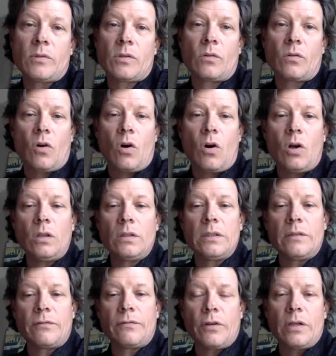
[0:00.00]
So they're
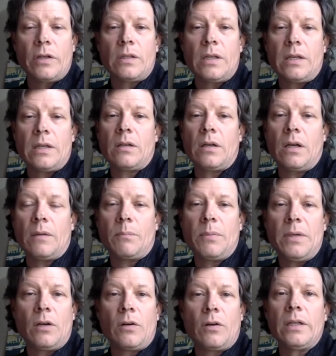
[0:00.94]
all different
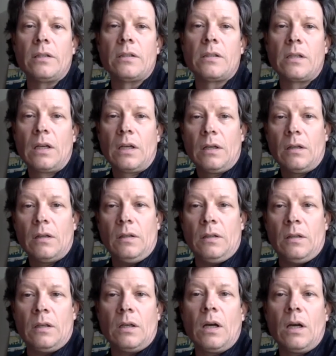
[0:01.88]
periods
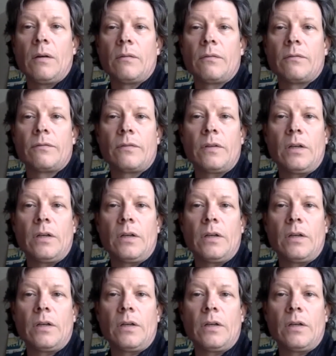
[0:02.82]
of